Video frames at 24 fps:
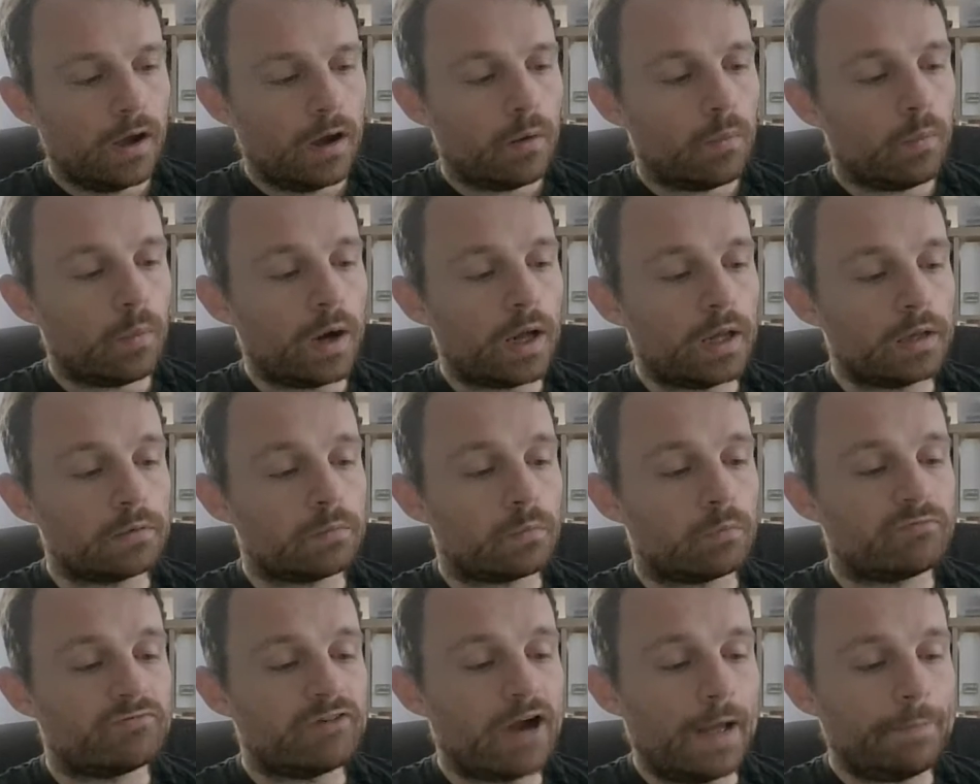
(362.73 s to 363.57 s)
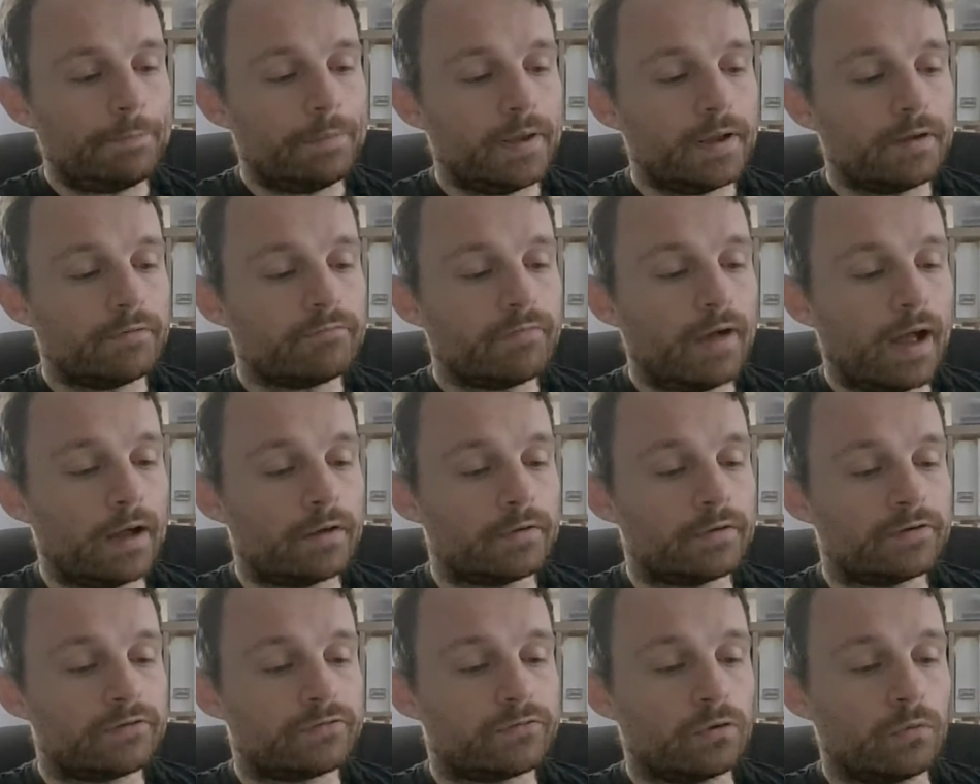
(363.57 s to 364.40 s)
while wrapping
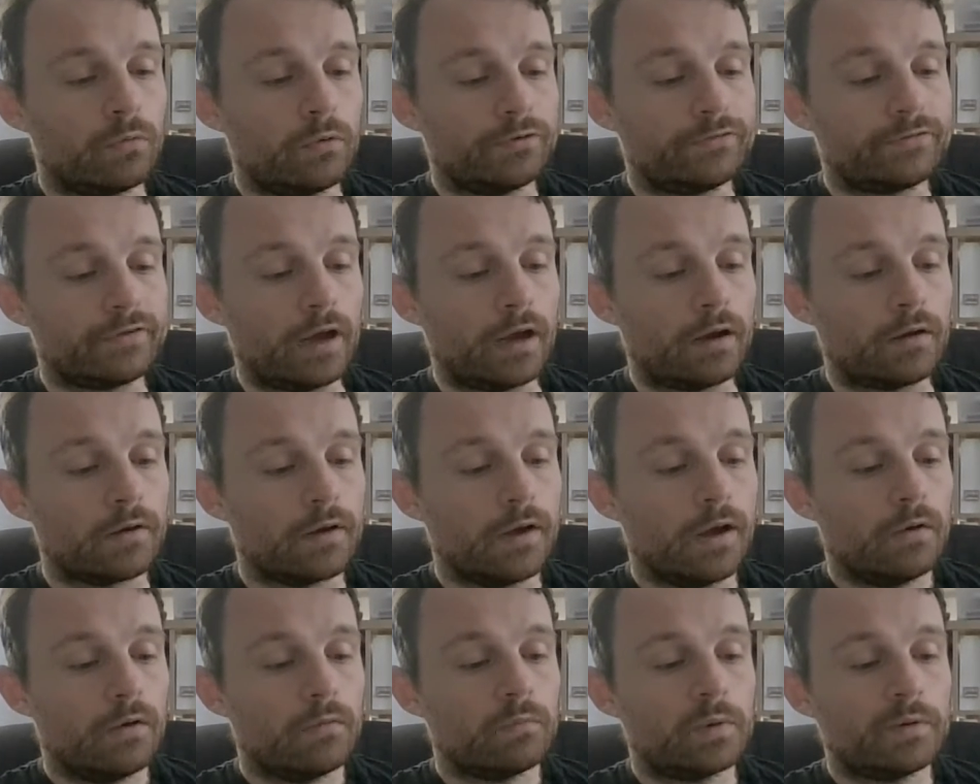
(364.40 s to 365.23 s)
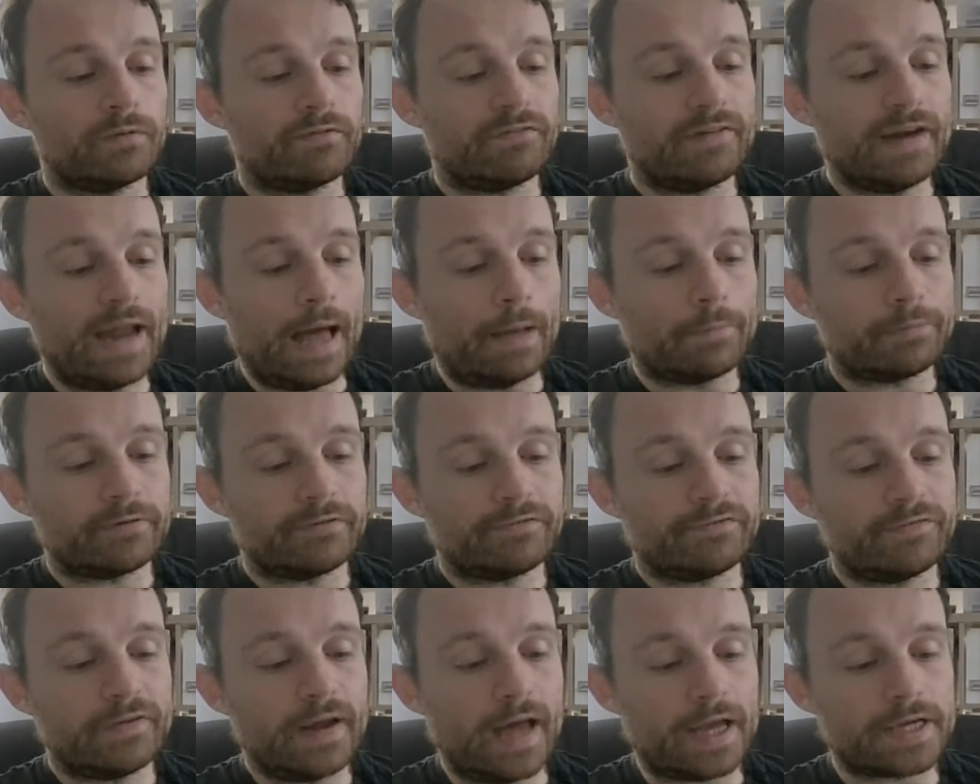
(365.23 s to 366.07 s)
round its torso were flaps
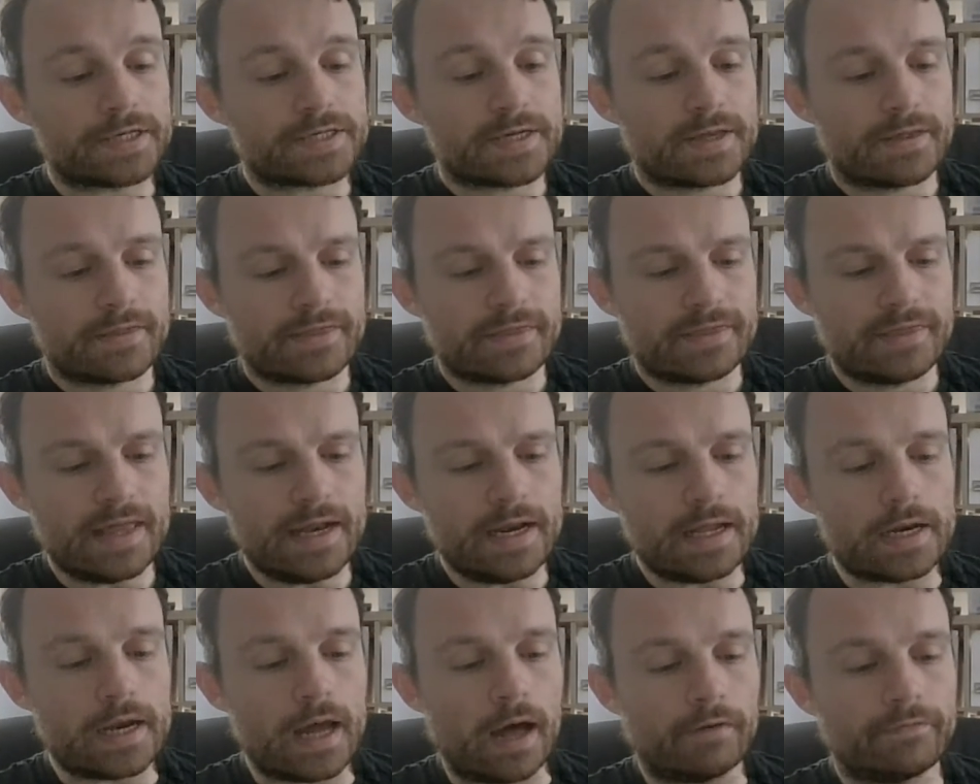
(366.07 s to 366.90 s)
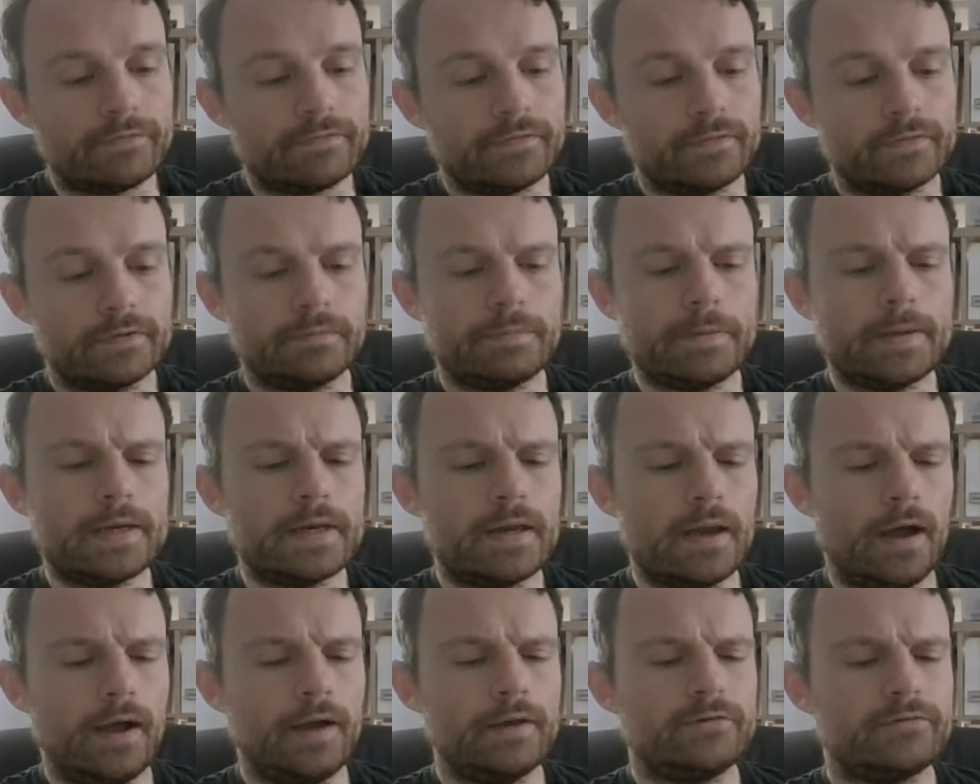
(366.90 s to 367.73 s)
of flesh thin enough to be
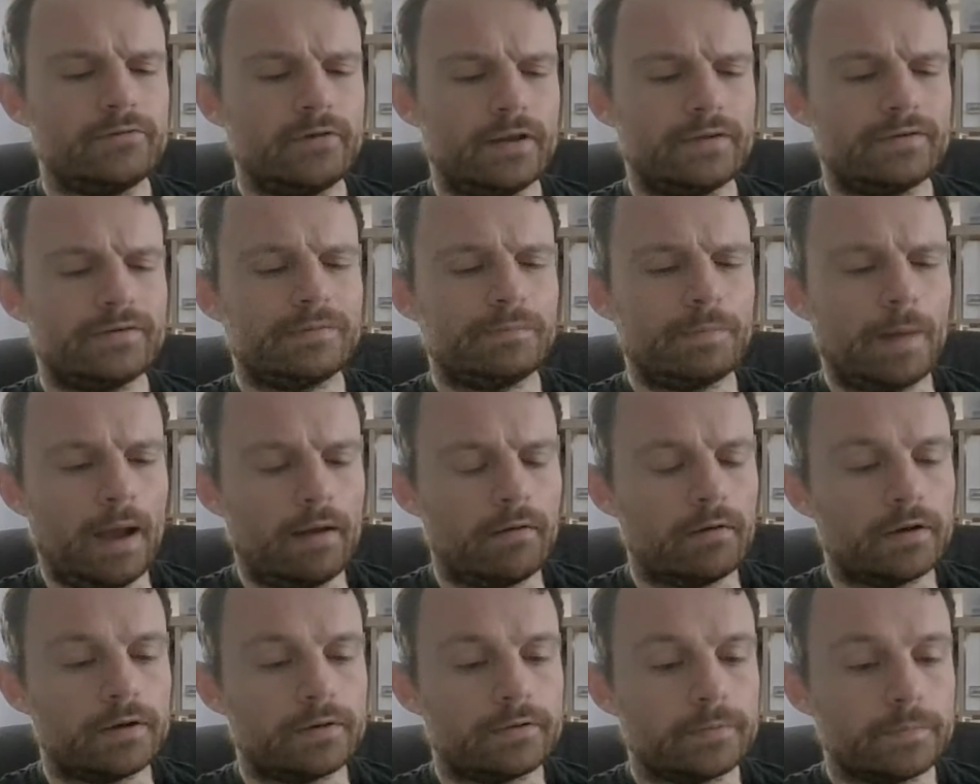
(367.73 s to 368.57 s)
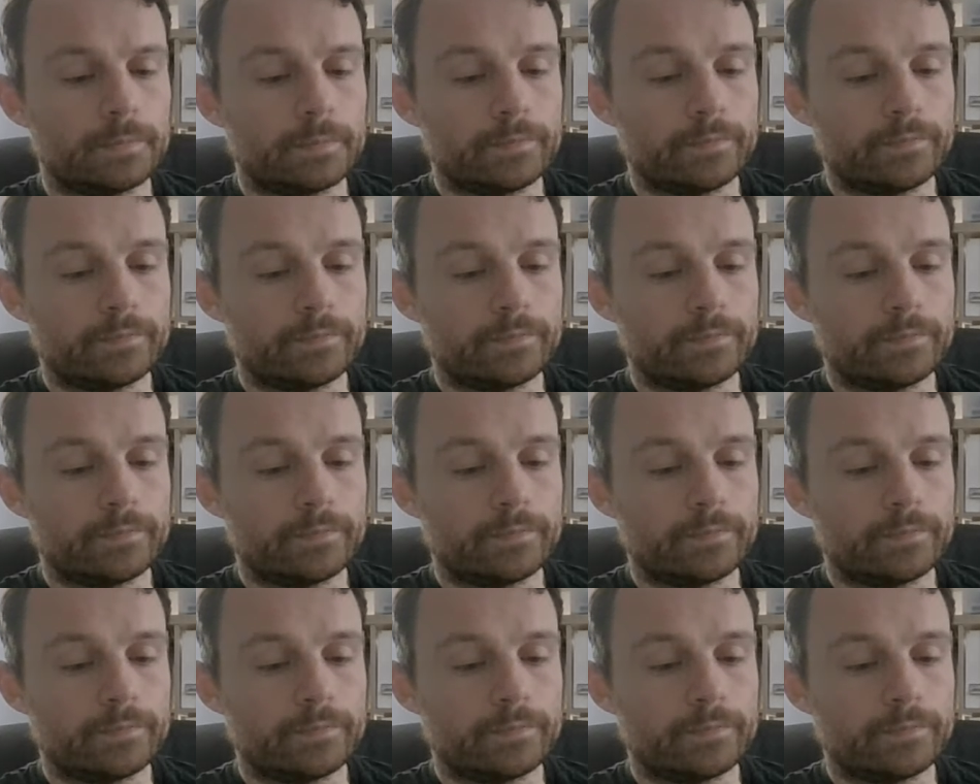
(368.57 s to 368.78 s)
nigh transparent.